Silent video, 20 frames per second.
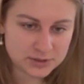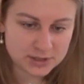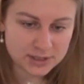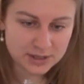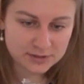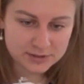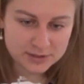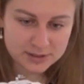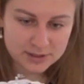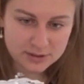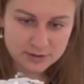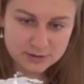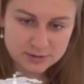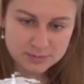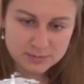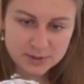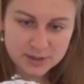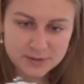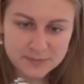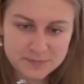downstairs,
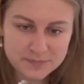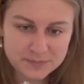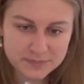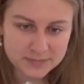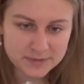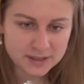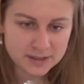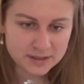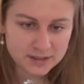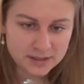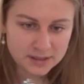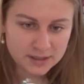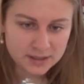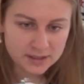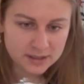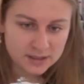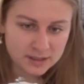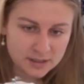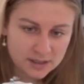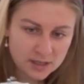but
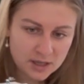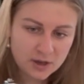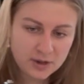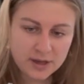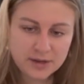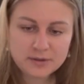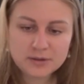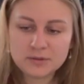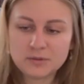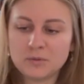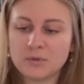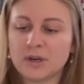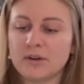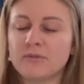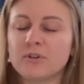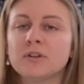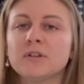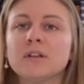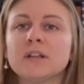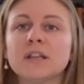okay, whatever.